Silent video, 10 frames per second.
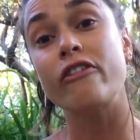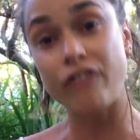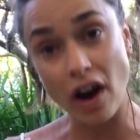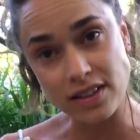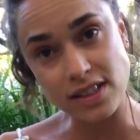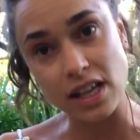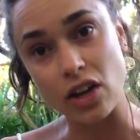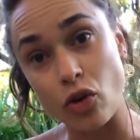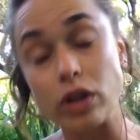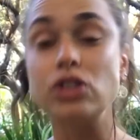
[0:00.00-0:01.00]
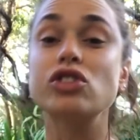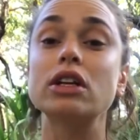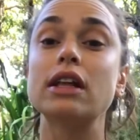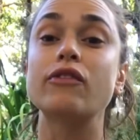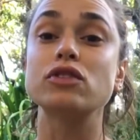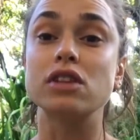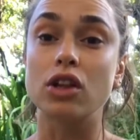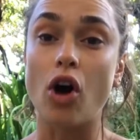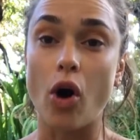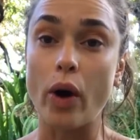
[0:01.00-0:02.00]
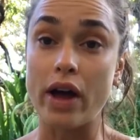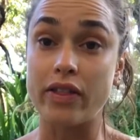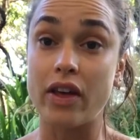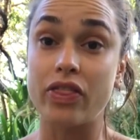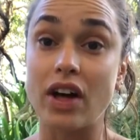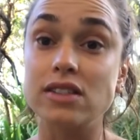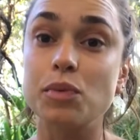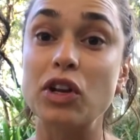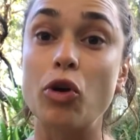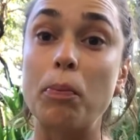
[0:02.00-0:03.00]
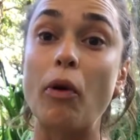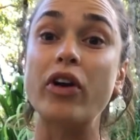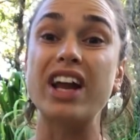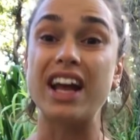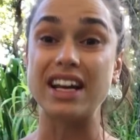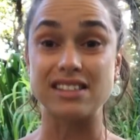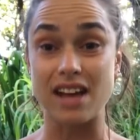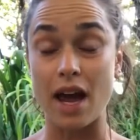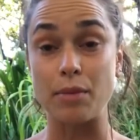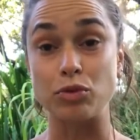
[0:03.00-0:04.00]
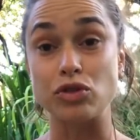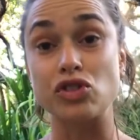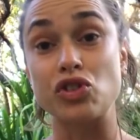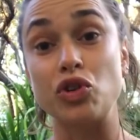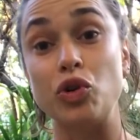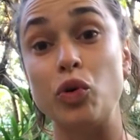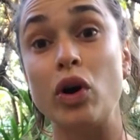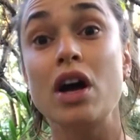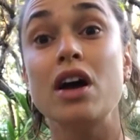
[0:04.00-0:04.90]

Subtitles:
fasting, your insulin levels are low, and then that's when your body is able to